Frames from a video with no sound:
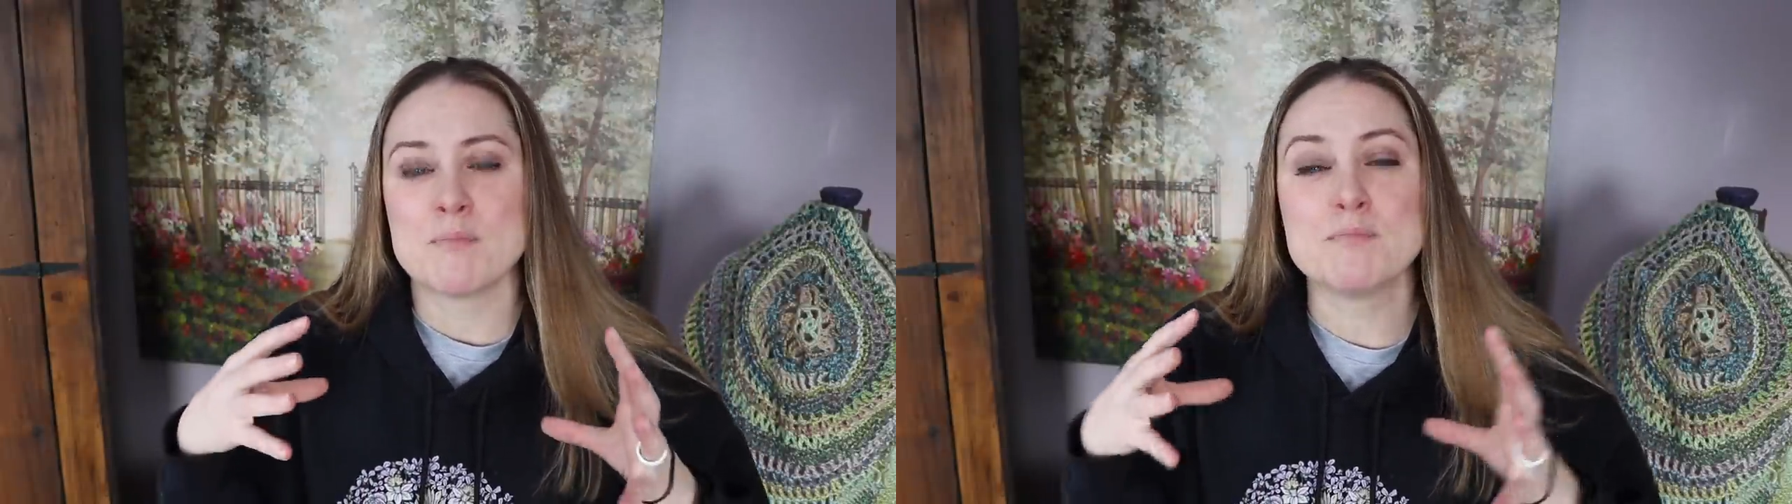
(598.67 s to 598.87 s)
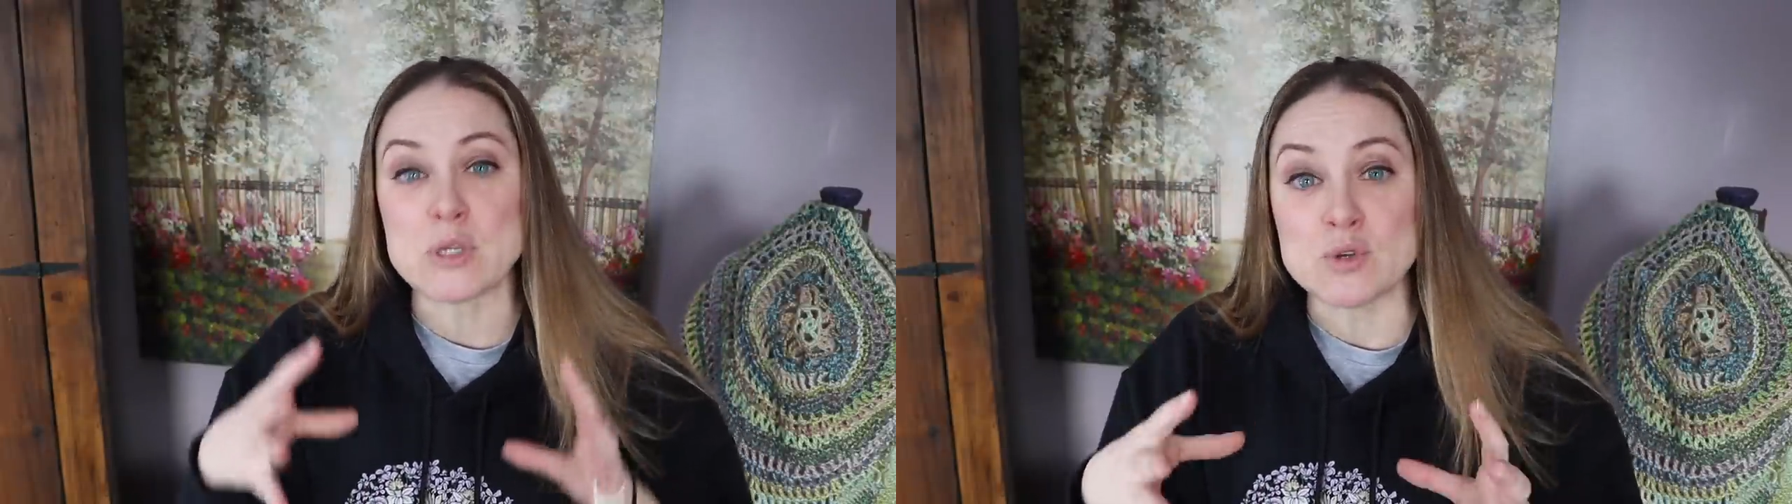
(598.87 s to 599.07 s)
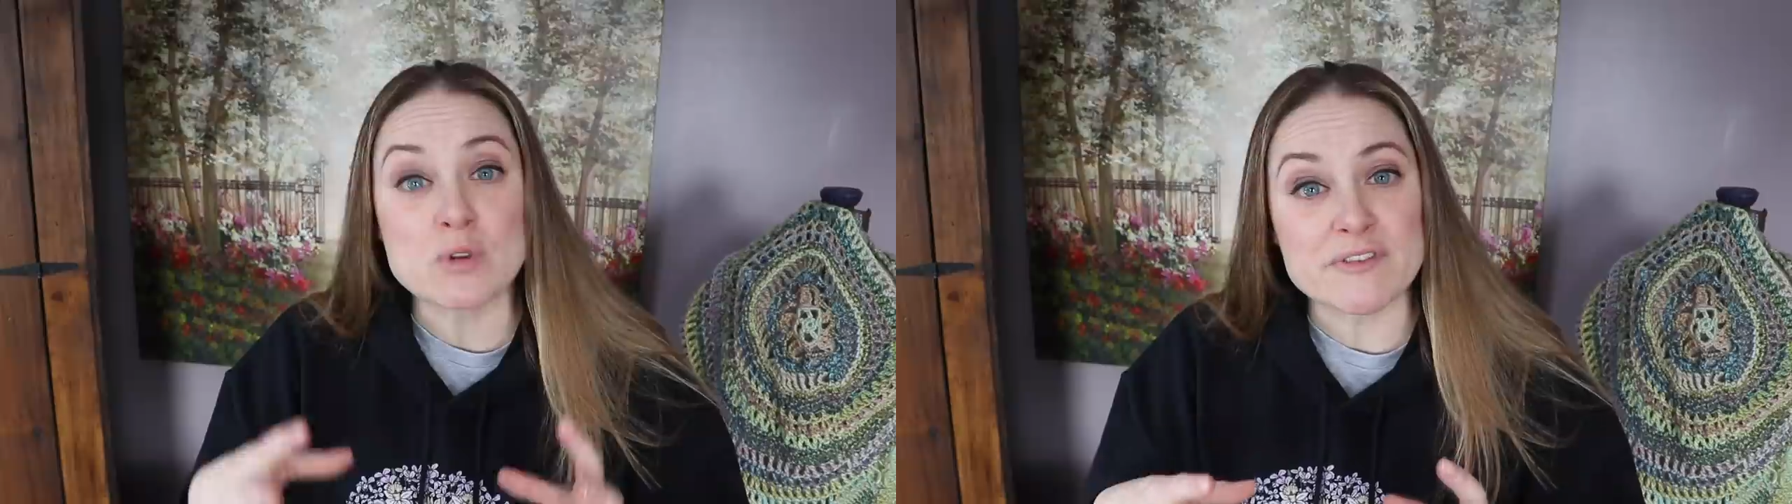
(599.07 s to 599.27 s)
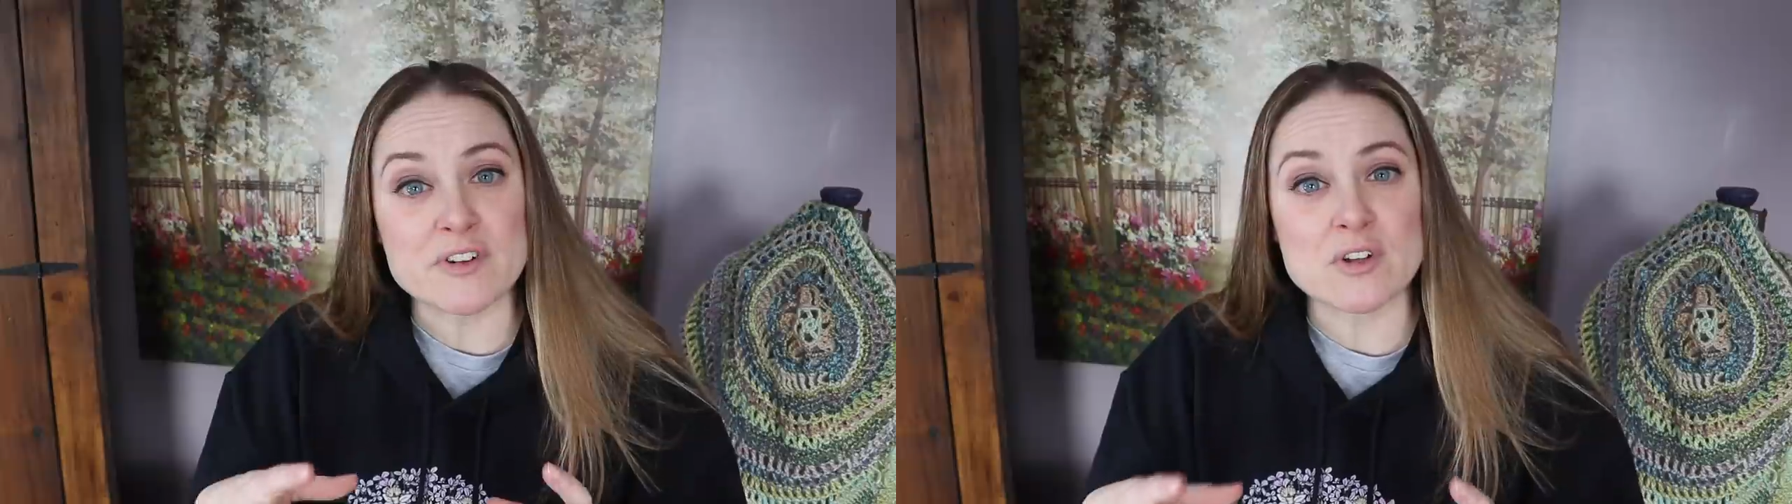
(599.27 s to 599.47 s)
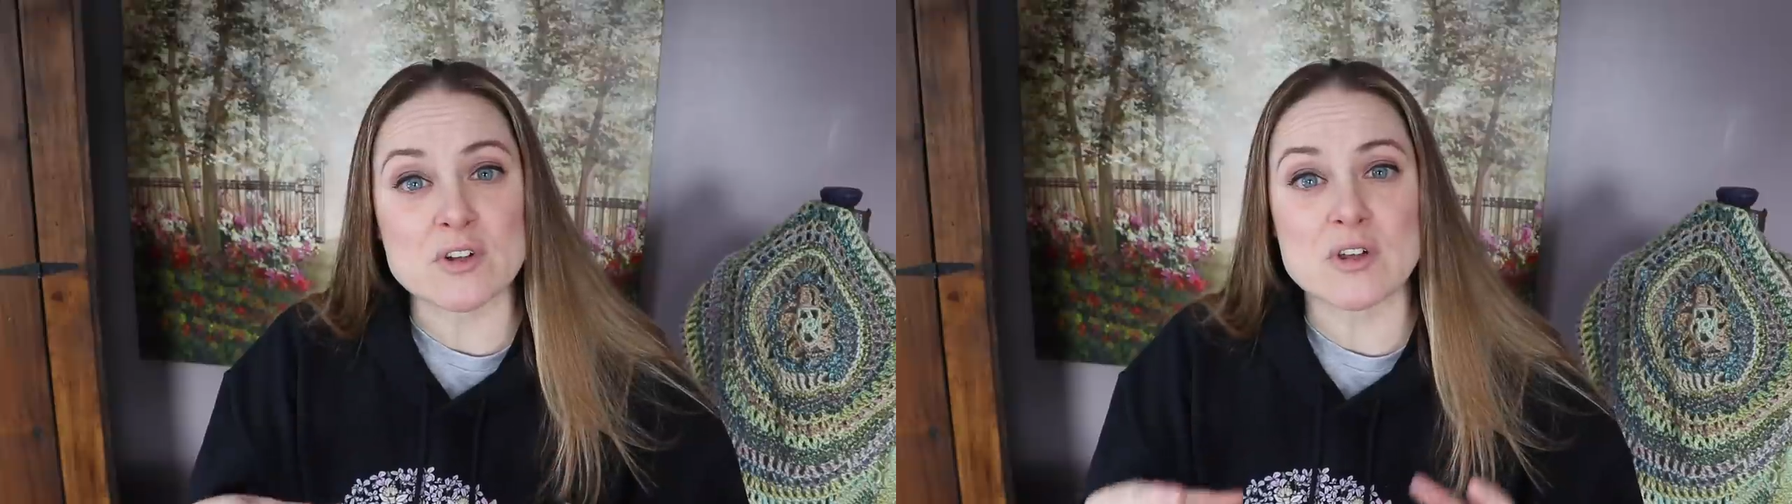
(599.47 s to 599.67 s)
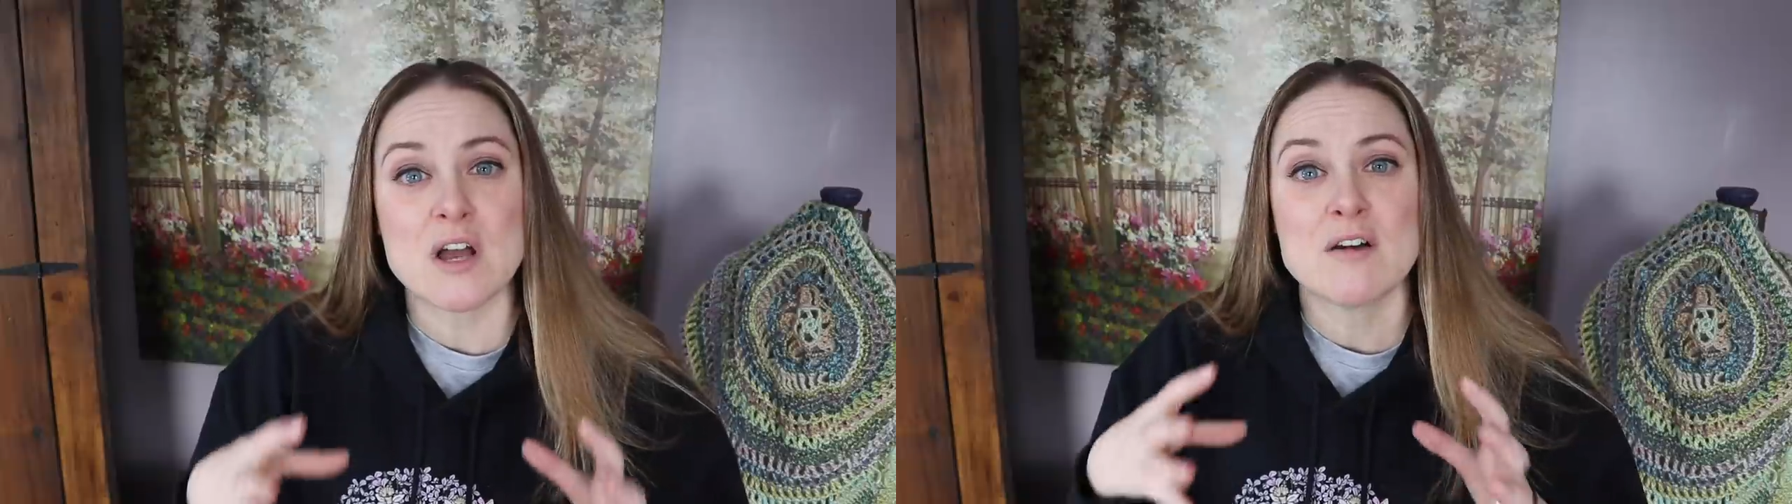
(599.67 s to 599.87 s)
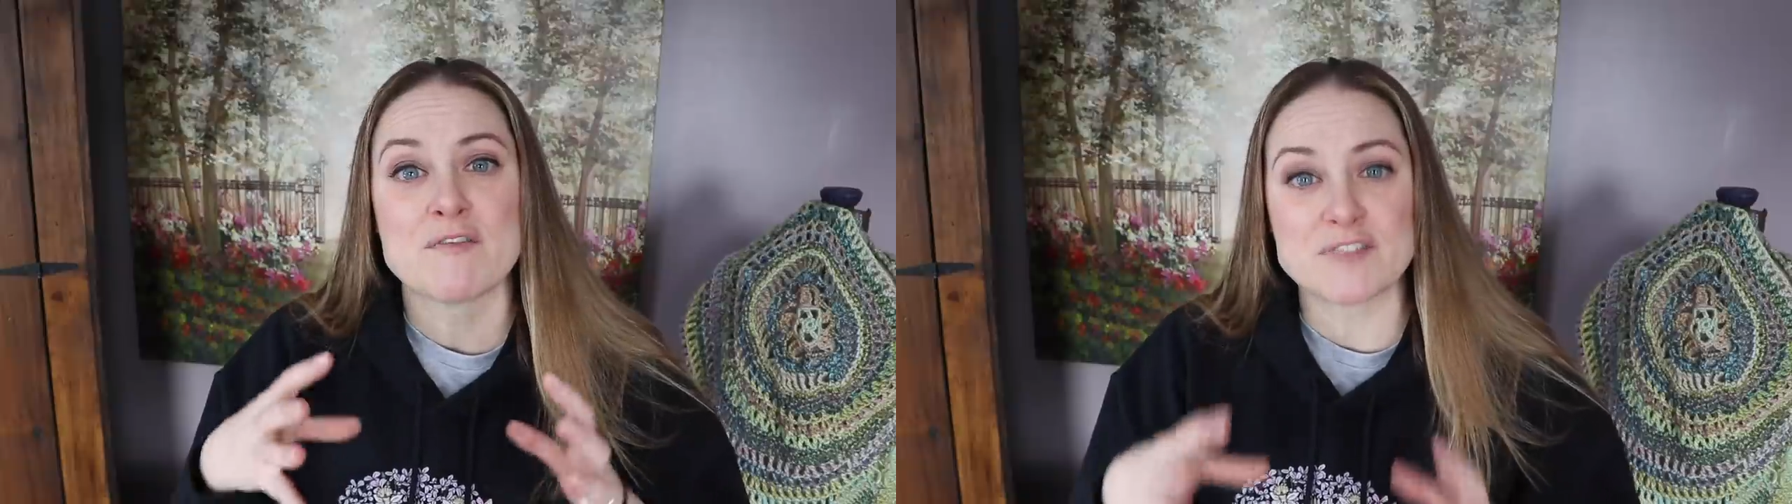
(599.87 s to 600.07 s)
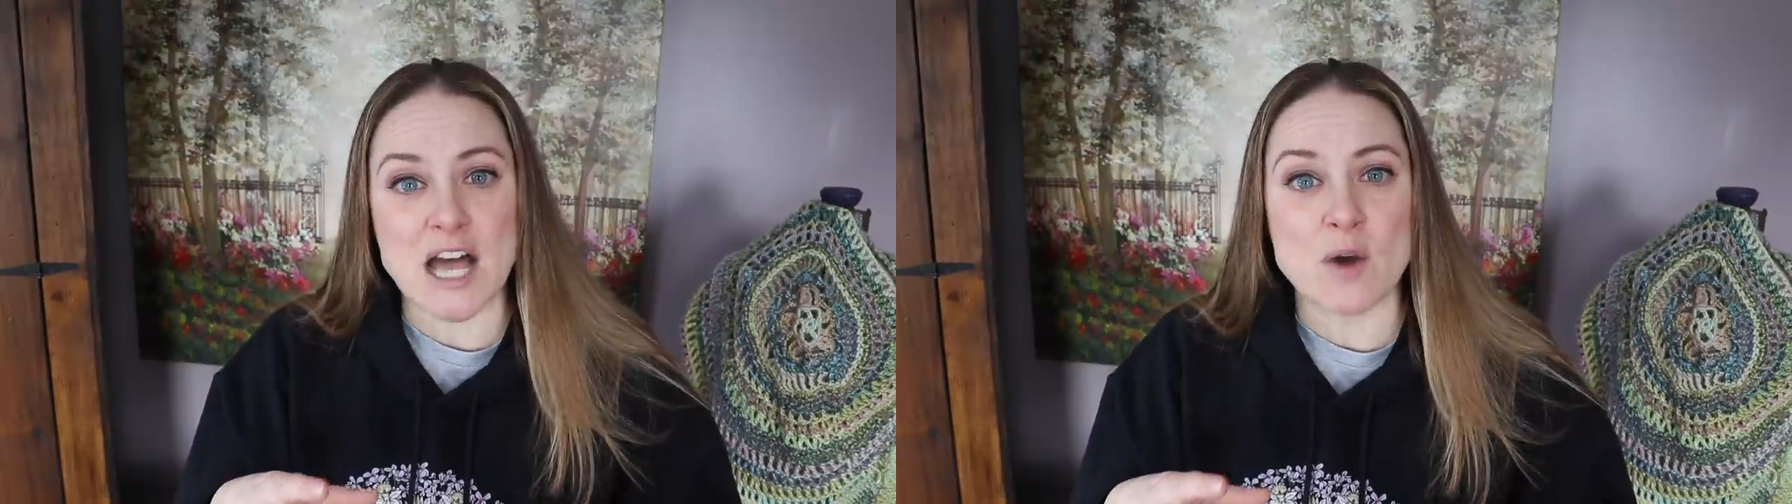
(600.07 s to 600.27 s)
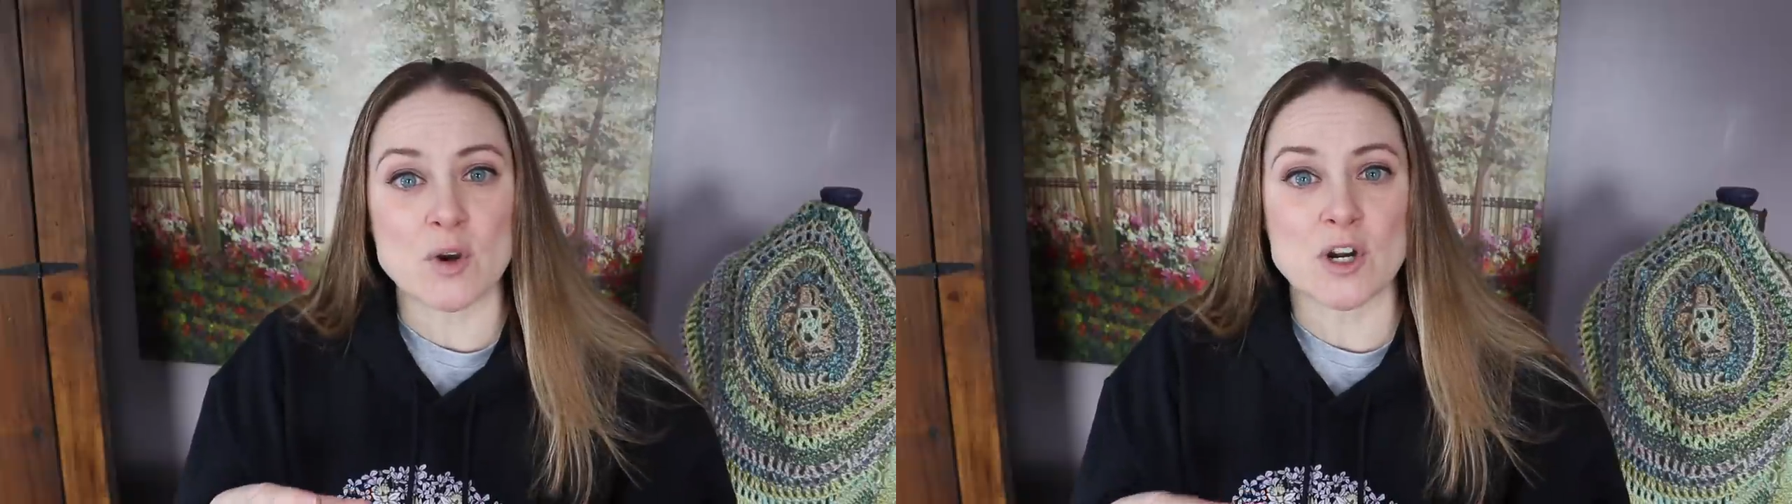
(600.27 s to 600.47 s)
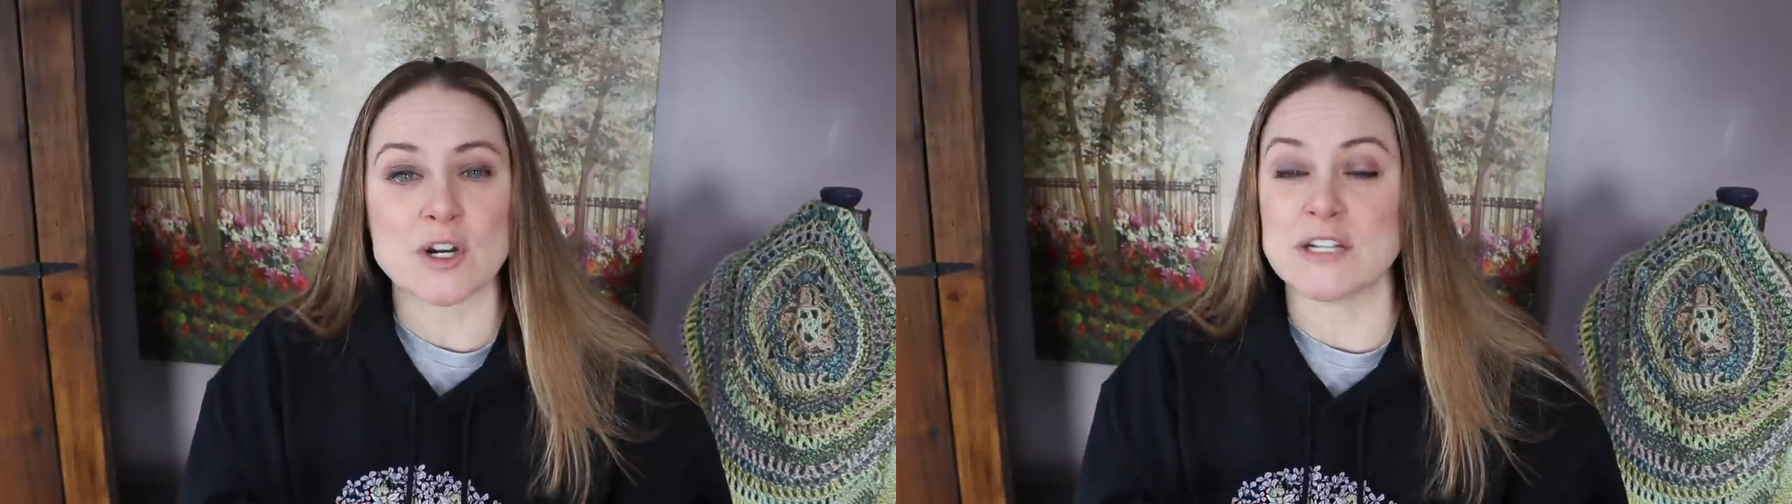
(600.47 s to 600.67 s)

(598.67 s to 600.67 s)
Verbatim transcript: beautiful flower